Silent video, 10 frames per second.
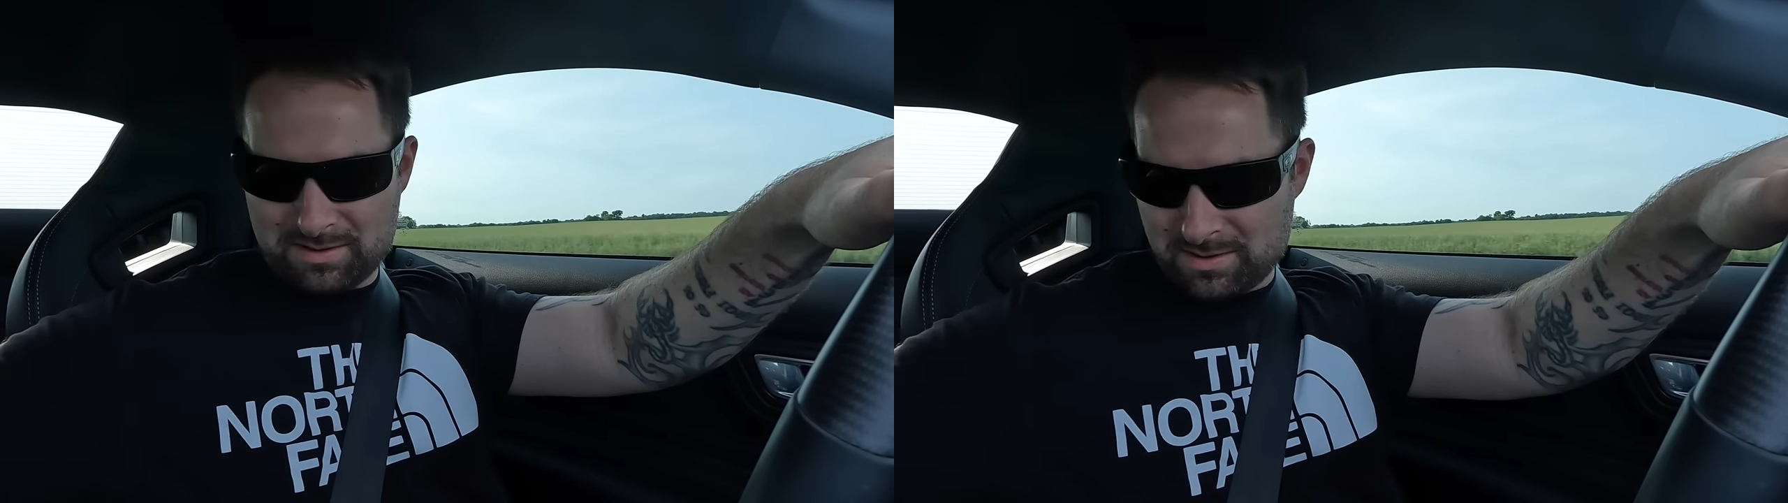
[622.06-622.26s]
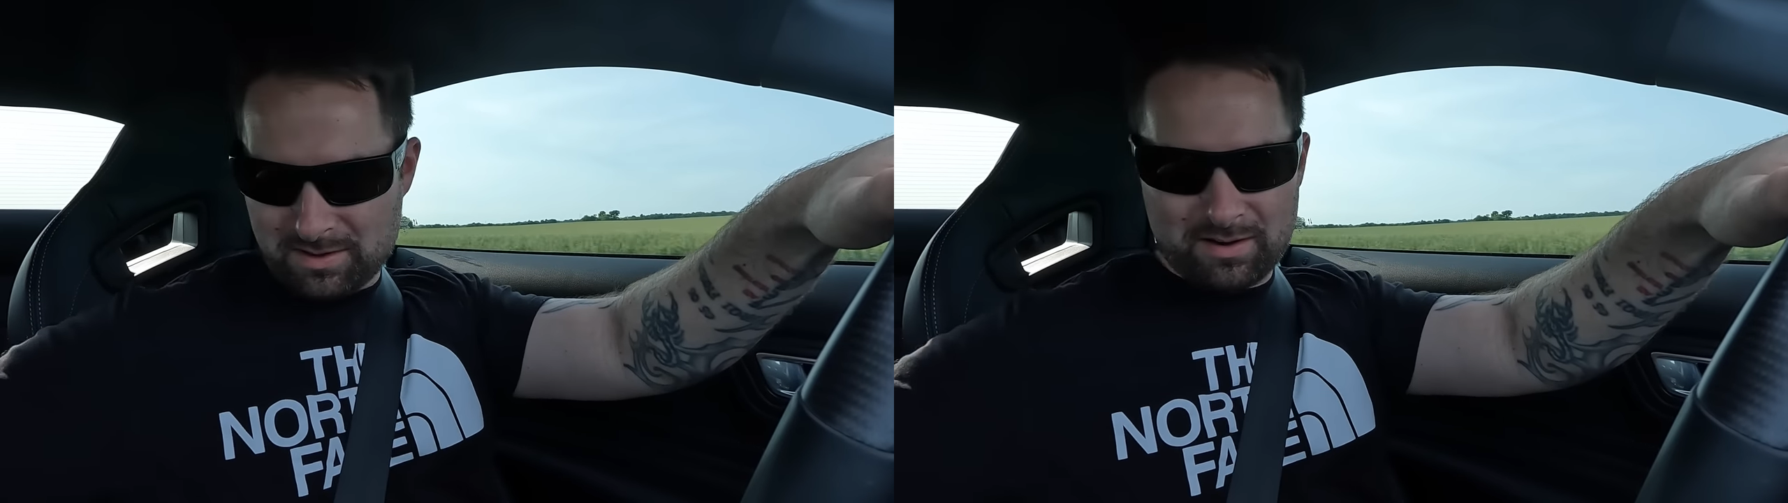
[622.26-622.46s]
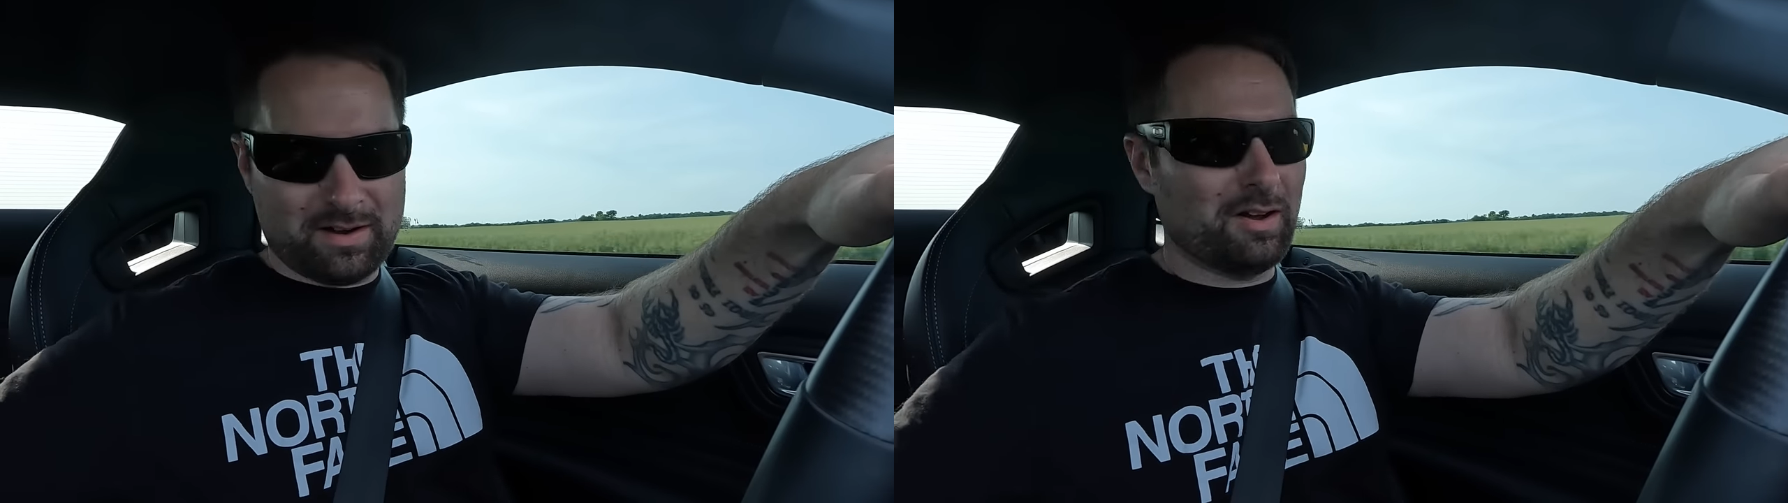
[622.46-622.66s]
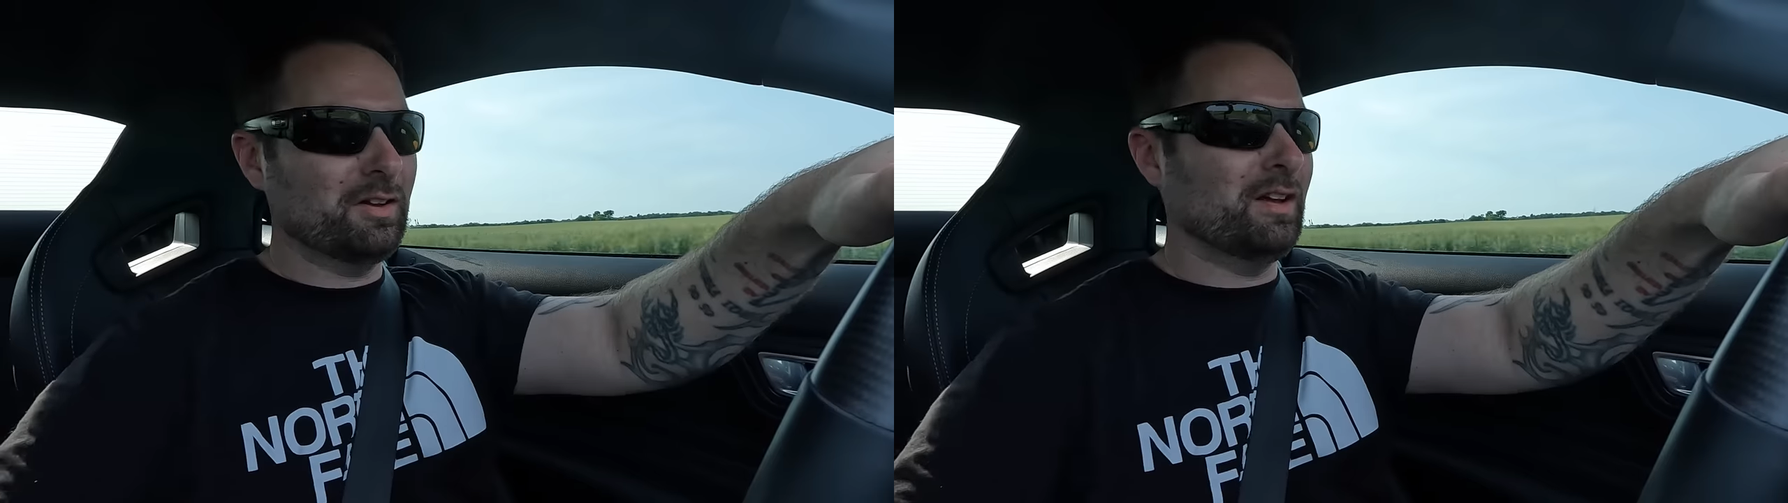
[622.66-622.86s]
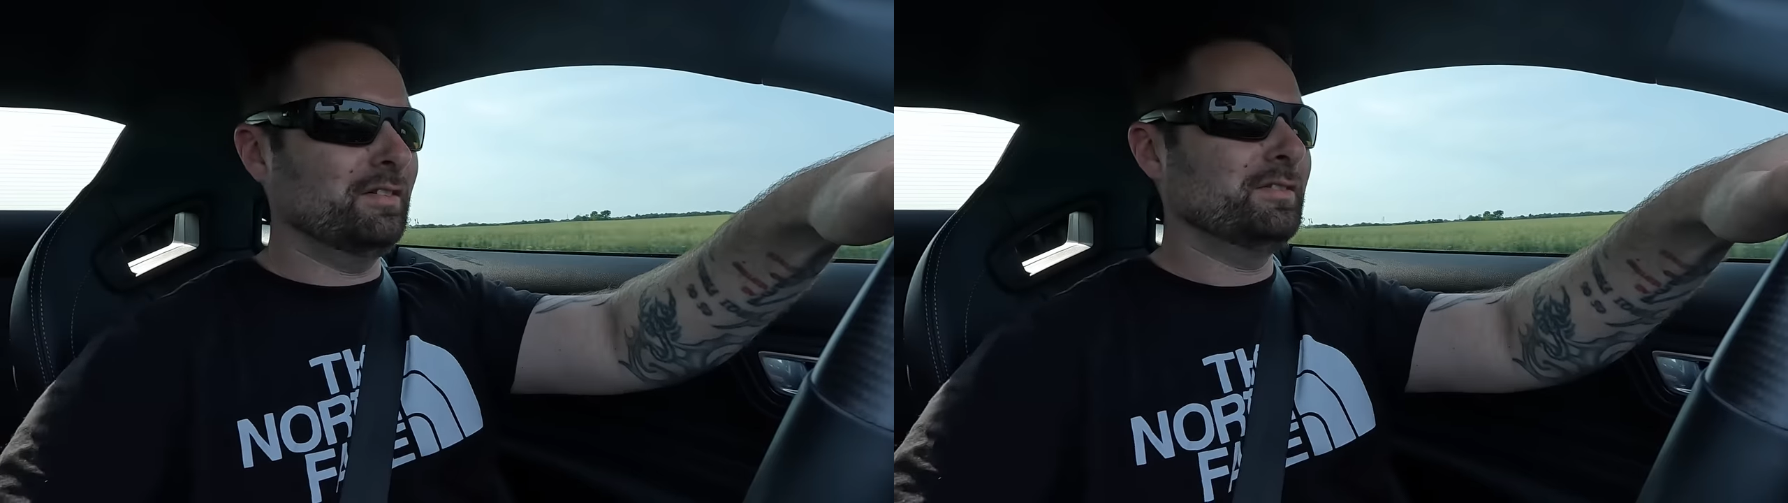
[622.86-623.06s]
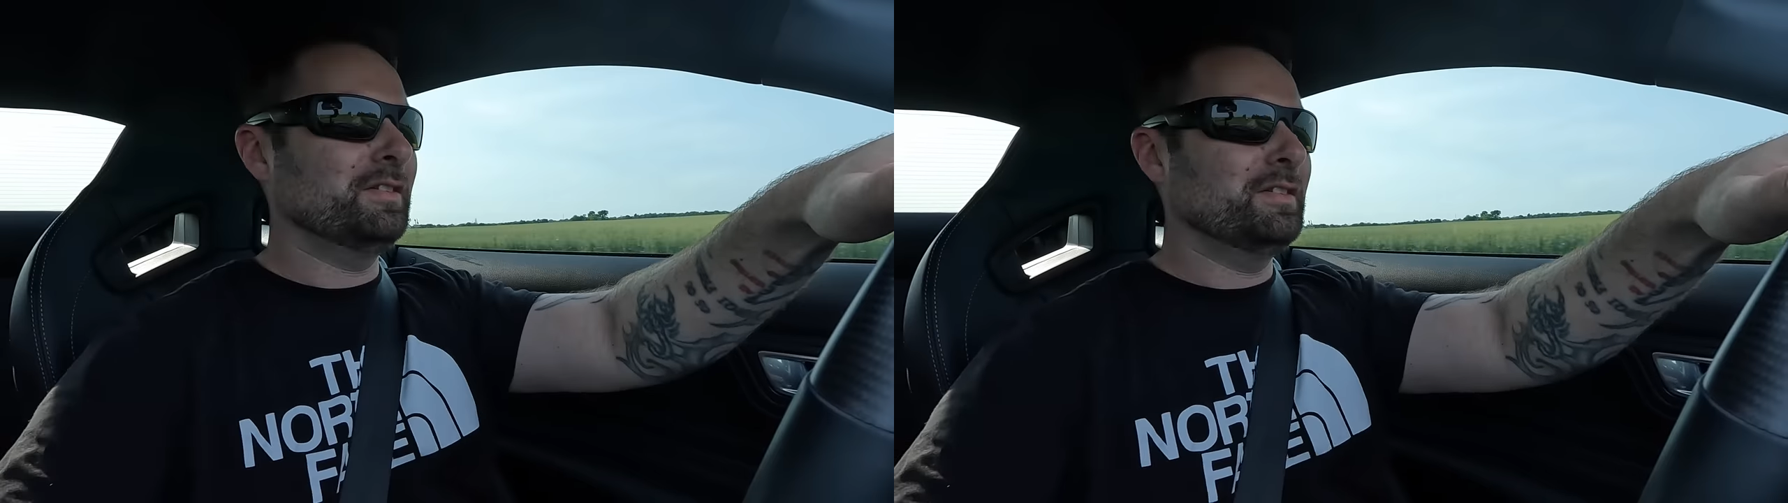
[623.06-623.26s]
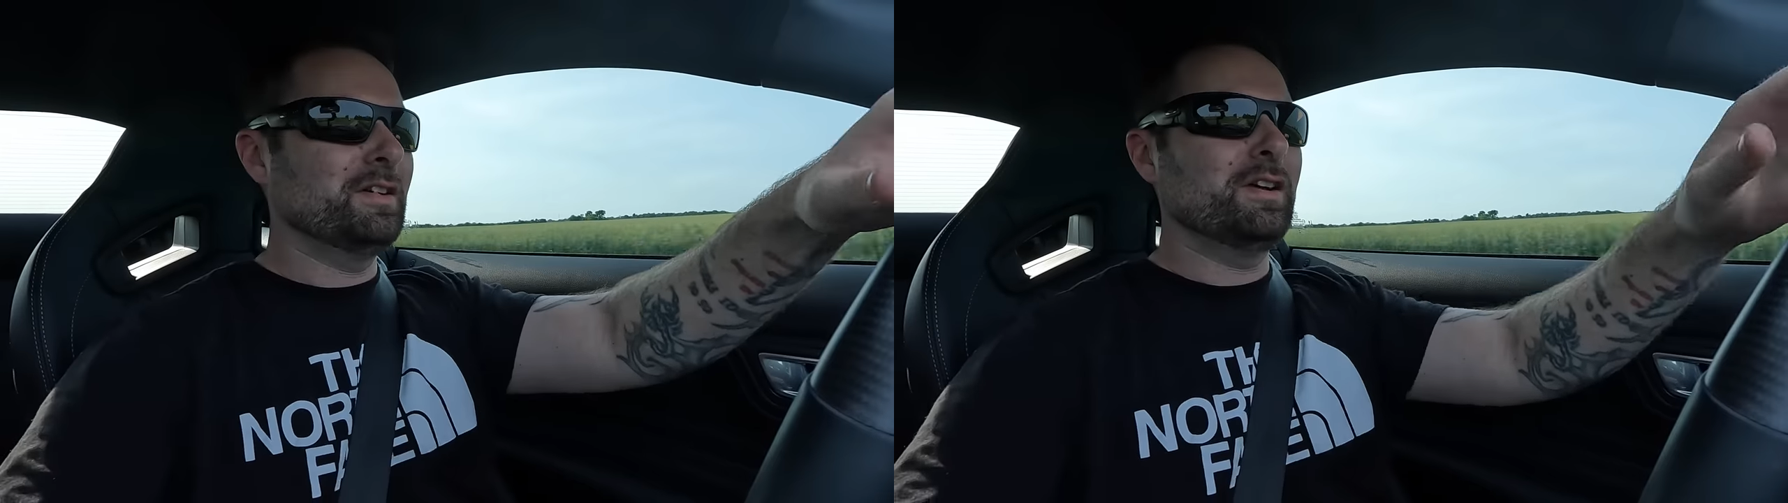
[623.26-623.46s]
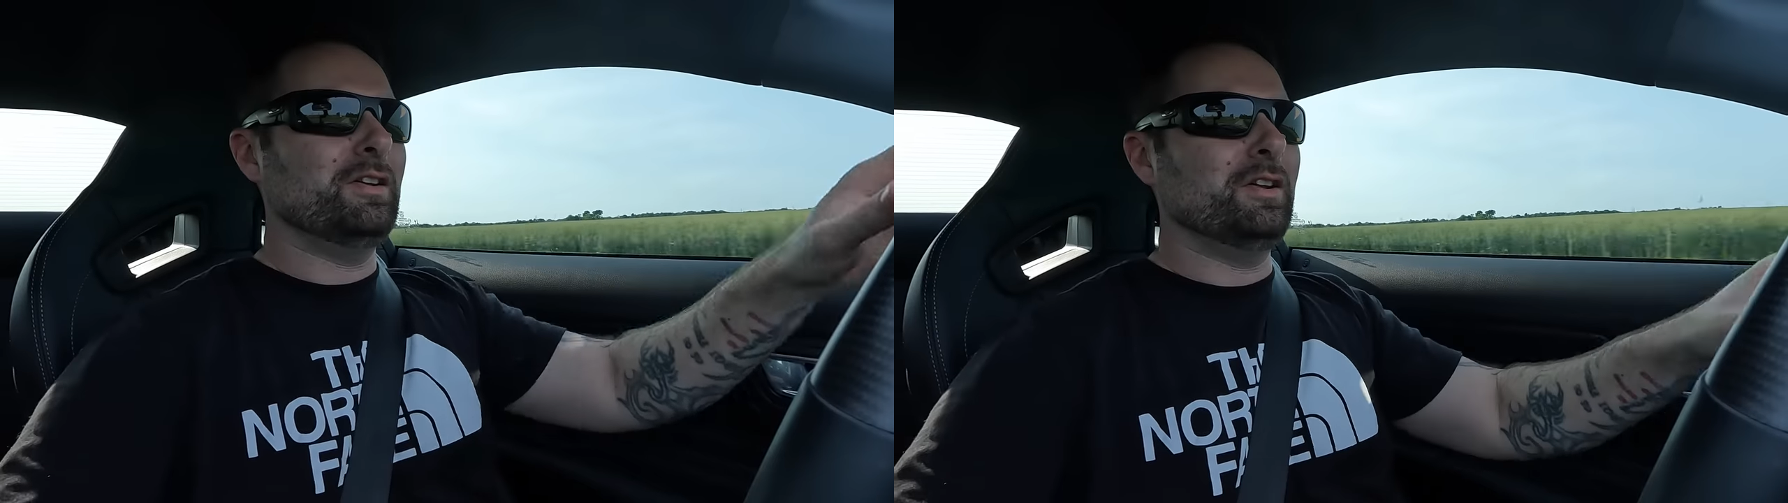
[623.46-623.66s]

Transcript: Alright, hold on.